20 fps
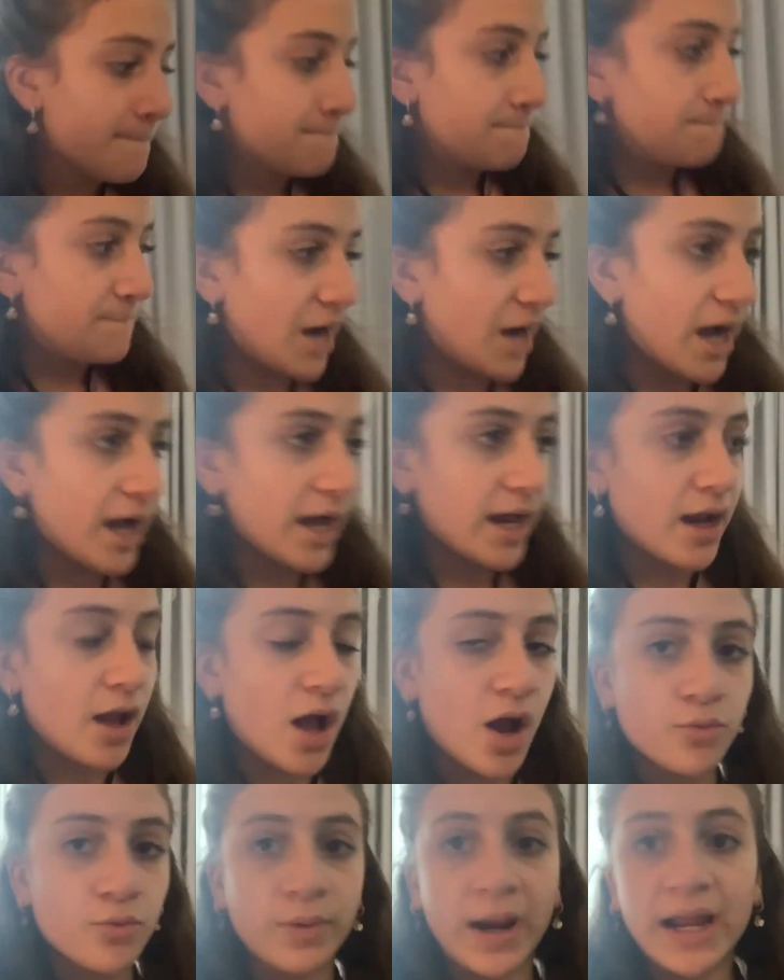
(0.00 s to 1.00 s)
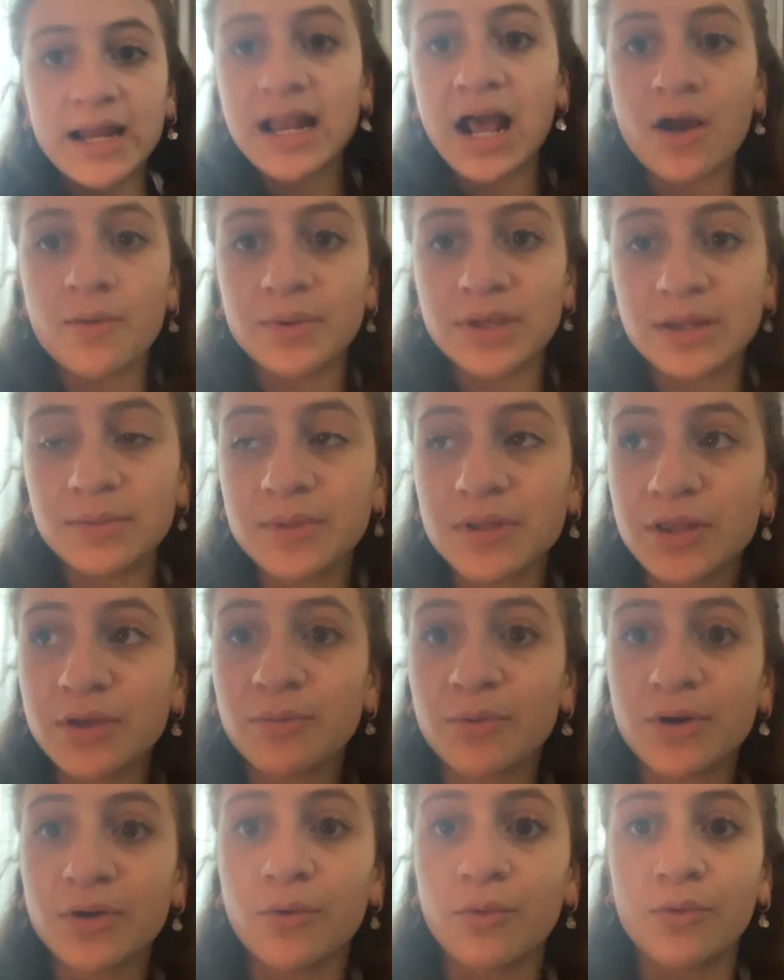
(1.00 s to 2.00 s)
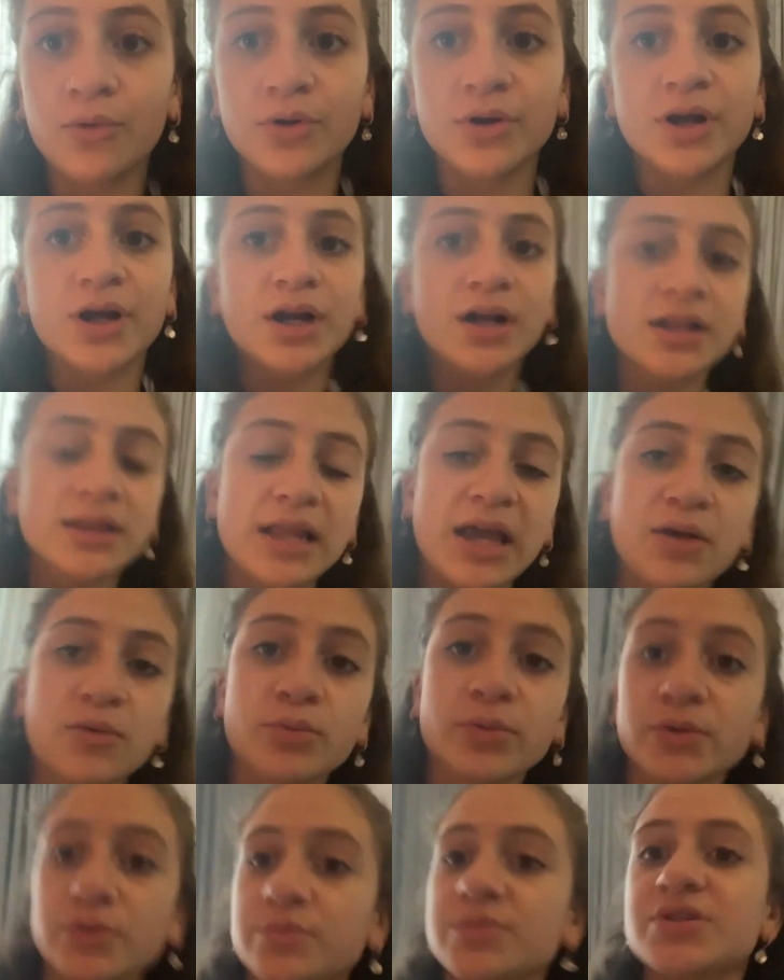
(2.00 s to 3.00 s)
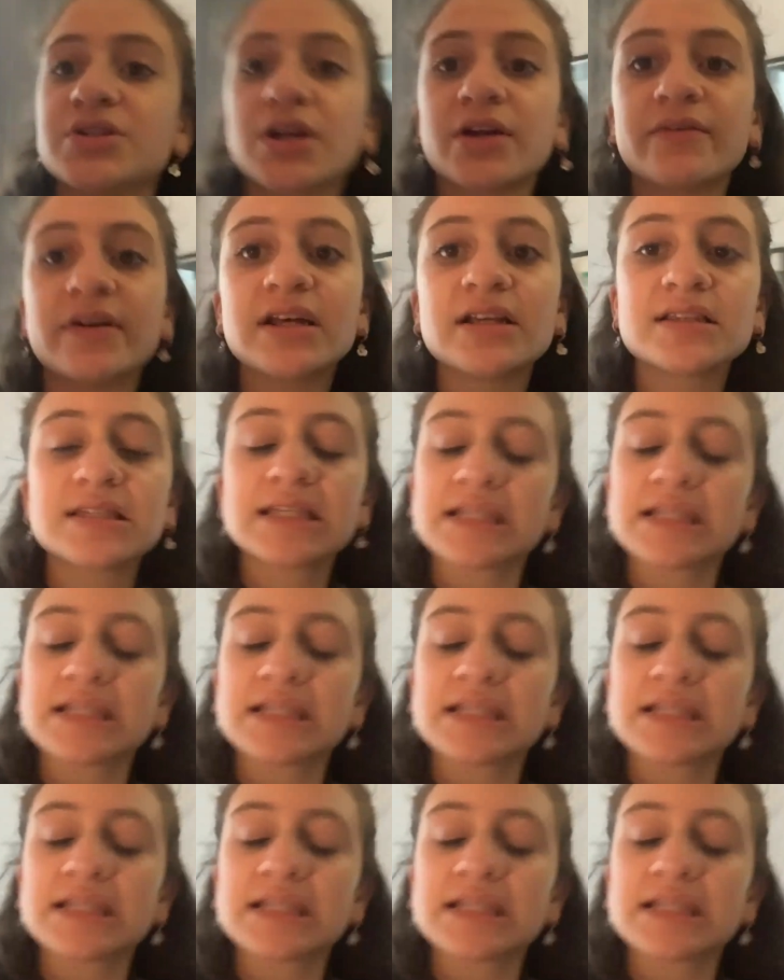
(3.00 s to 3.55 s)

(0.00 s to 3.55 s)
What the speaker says: But right now, me and Amelia want to order like room service,